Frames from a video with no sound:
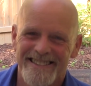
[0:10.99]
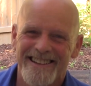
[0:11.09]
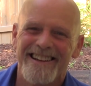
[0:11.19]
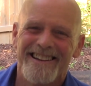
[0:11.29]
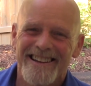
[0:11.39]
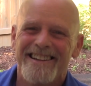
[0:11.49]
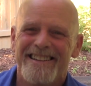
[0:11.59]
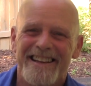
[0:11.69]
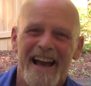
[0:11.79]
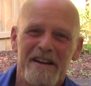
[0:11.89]

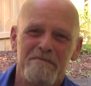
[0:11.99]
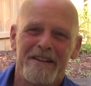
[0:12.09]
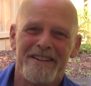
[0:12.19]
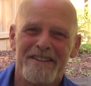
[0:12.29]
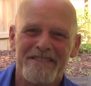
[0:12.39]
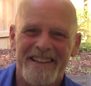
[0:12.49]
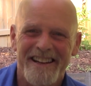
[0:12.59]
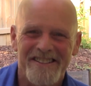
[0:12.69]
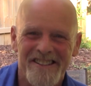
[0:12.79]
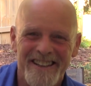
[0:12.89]
You had to be there for
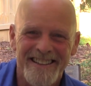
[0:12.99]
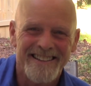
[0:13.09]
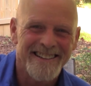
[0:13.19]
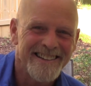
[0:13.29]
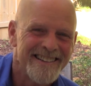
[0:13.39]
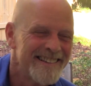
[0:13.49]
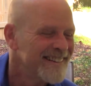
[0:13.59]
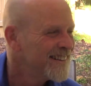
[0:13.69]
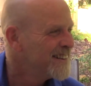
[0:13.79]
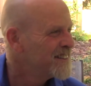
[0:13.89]
that shit.
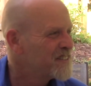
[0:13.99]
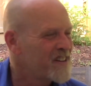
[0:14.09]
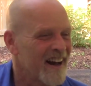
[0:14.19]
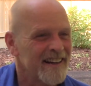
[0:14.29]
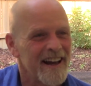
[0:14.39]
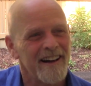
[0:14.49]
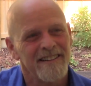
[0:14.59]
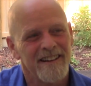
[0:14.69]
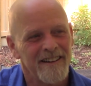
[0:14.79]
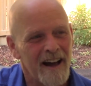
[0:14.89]
Let's check it
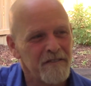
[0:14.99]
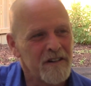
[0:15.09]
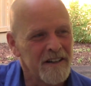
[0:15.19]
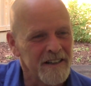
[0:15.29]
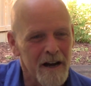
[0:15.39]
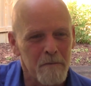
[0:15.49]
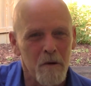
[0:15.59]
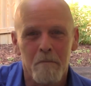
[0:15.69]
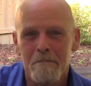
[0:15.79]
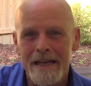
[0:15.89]
out. I've done a
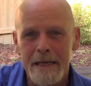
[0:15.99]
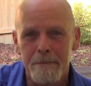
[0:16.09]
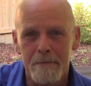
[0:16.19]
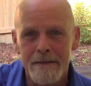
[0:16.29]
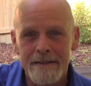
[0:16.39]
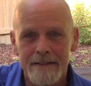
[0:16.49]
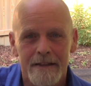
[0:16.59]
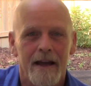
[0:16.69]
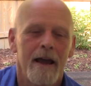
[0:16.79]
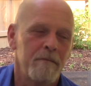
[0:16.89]
couple memes,
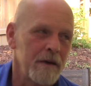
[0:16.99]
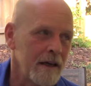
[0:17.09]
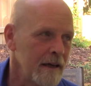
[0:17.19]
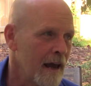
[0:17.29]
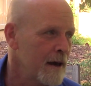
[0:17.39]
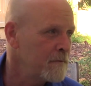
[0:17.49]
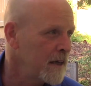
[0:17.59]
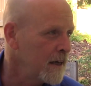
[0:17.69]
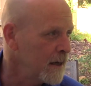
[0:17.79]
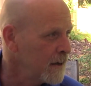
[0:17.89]

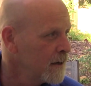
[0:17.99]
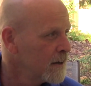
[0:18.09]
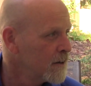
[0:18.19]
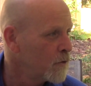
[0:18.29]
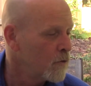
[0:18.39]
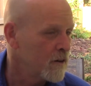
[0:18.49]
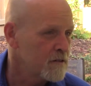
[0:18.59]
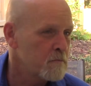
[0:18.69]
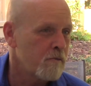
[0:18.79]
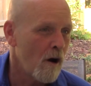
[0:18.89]
M-E-M-E,
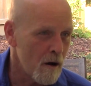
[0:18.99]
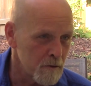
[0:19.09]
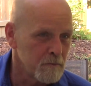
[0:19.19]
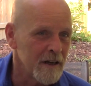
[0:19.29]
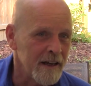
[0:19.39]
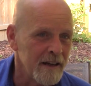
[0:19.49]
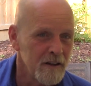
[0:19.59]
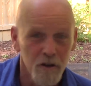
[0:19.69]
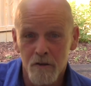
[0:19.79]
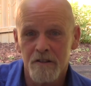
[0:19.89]
which probably
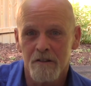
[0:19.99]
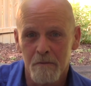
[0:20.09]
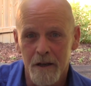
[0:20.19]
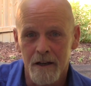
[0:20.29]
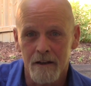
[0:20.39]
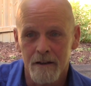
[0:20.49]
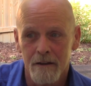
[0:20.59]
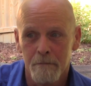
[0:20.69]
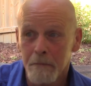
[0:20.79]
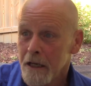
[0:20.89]
used to mean
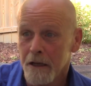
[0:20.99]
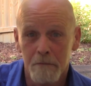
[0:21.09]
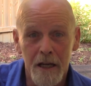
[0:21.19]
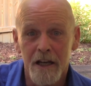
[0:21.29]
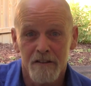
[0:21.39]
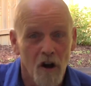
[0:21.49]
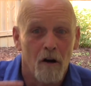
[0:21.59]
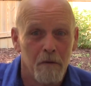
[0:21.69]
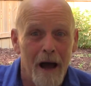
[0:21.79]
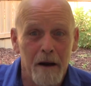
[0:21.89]
me, it's
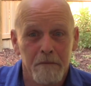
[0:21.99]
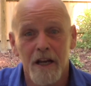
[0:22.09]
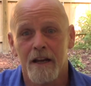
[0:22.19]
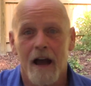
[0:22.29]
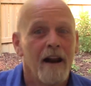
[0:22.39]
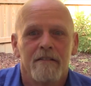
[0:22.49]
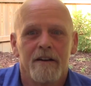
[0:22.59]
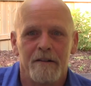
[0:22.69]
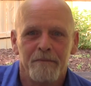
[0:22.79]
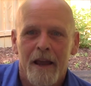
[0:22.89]
all about me. I don't know.